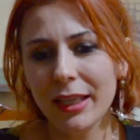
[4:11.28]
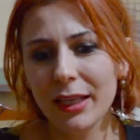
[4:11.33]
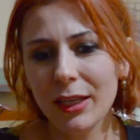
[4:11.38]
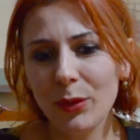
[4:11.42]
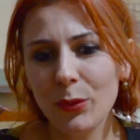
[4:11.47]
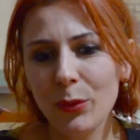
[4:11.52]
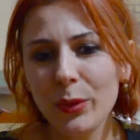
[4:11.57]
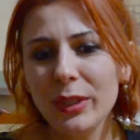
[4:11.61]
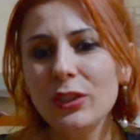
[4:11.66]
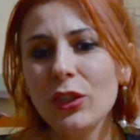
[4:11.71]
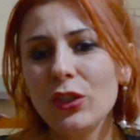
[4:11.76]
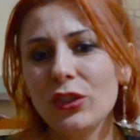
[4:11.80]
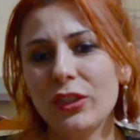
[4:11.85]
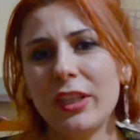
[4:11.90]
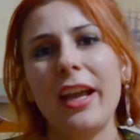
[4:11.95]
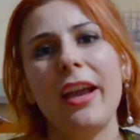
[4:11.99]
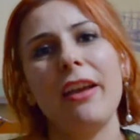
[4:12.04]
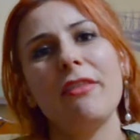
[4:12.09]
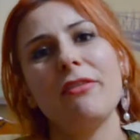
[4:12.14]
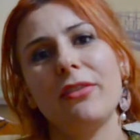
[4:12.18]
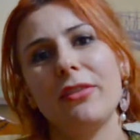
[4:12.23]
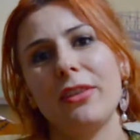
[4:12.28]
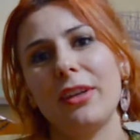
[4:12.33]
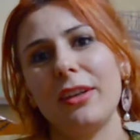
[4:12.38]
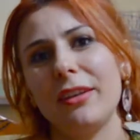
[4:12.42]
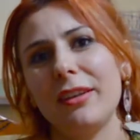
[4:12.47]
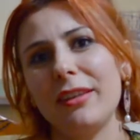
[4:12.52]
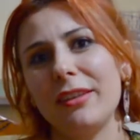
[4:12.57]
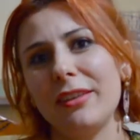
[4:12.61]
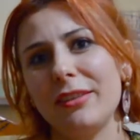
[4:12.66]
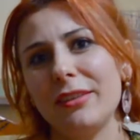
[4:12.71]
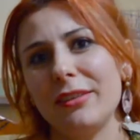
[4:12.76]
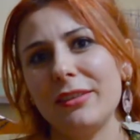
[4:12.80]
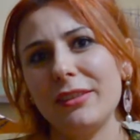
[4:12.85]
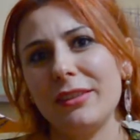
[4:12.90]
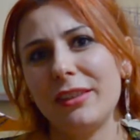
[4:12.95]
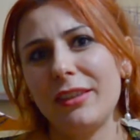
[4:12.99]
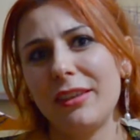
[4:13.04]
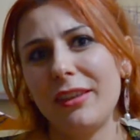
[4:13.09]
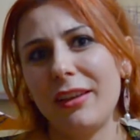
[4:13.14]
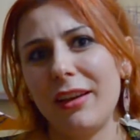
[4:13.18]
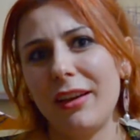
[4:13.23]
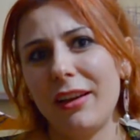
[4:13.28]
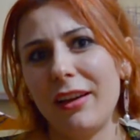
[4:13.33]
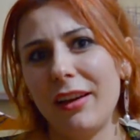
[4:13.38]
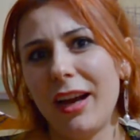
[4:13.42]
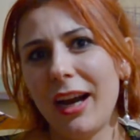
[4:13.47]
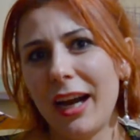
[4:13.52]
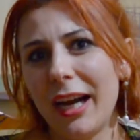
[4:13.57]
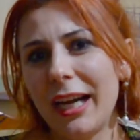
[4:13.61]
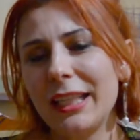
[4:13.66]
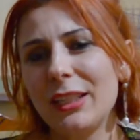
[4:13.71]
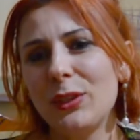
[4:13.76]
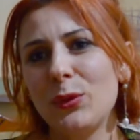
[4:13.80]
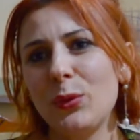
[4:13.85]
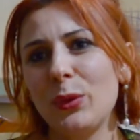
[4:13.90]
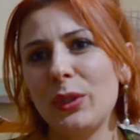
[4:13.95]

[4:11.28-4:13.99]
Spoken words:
We don't have art